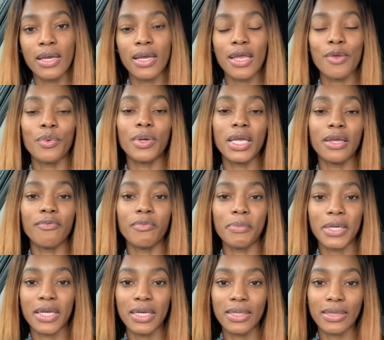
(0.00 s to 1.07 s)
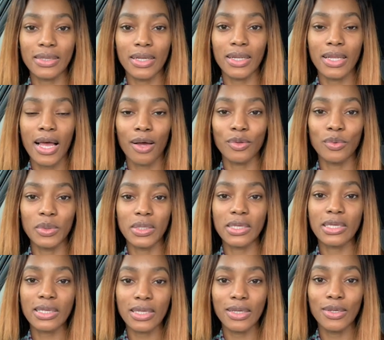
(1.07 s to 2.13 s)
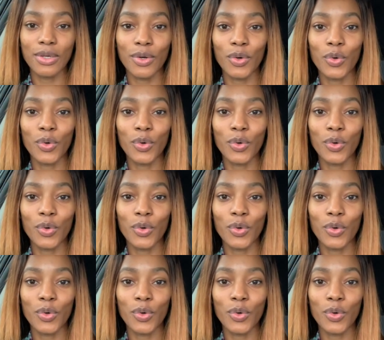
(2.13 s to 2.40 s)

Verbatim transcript: He will even begin to allow you to see